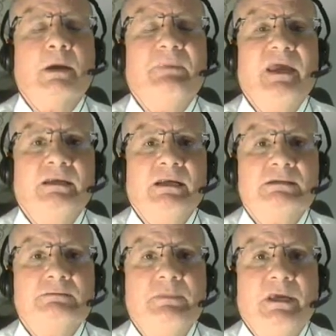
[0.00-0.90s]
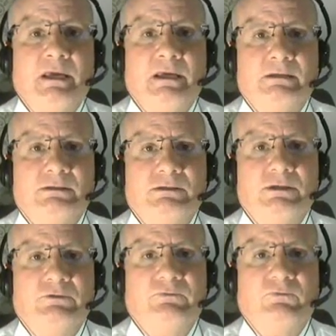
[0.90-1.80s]
Appendix B to
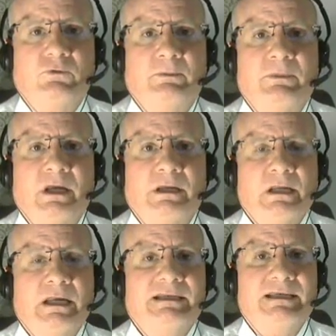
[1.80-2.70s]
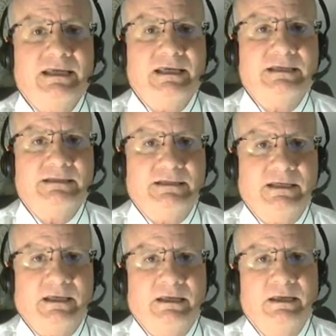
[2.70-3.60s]
the Form
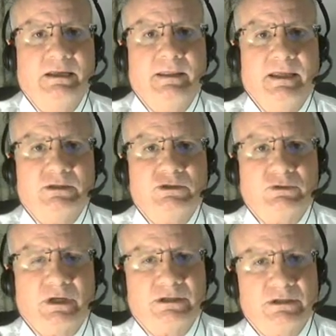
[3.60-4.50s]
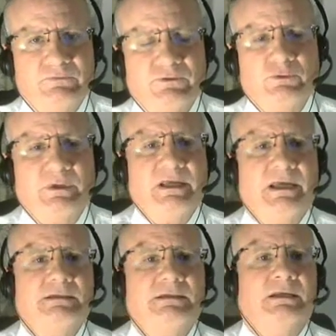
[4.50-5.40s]
990EZ instructions for
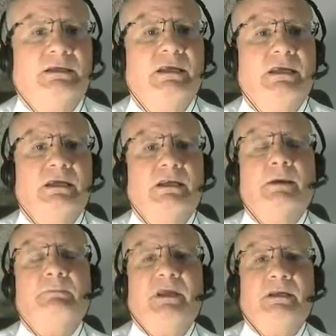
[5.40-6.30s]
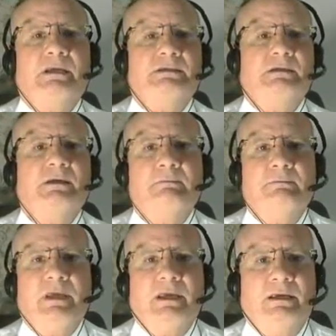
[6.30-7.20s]
2018, in Appendix
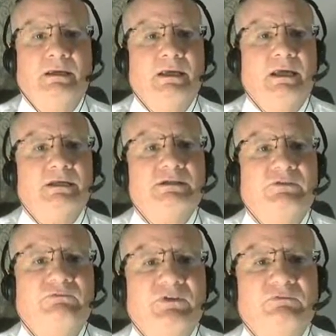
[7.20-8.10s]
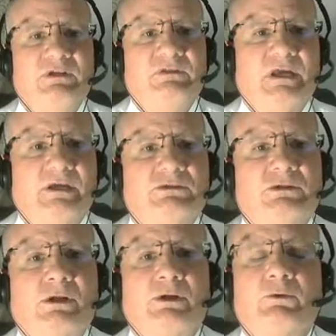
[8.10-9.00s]
B, and it's the
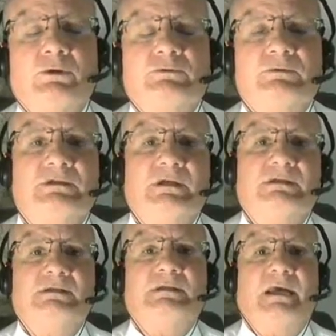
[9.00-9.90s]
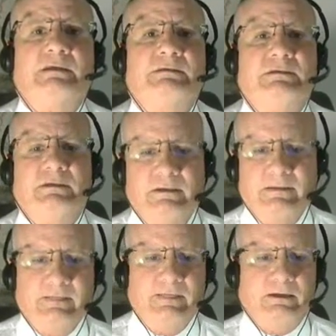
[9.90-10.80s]
$50,000 gross receipts test.
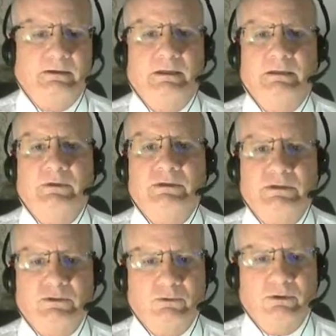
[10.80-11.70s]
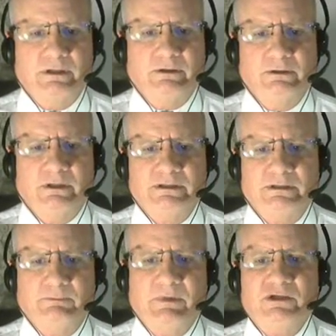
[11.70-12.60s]
Okay, let me just scroll here and look.
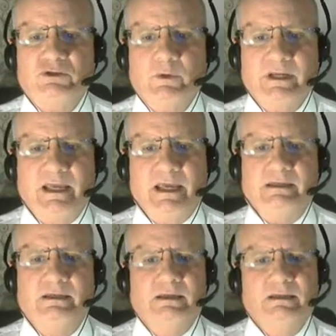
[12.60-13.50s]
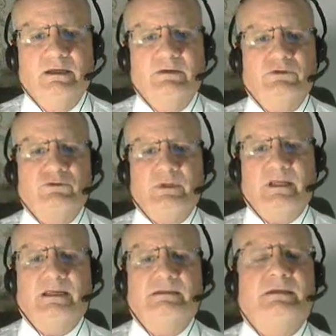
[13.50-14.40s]
It's page 28 of the
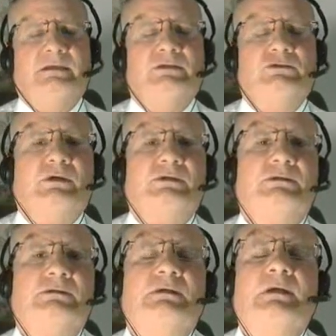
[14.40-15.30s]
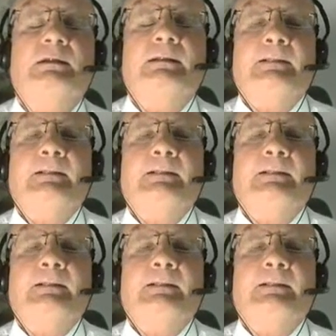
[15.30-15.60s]
2018 instructions.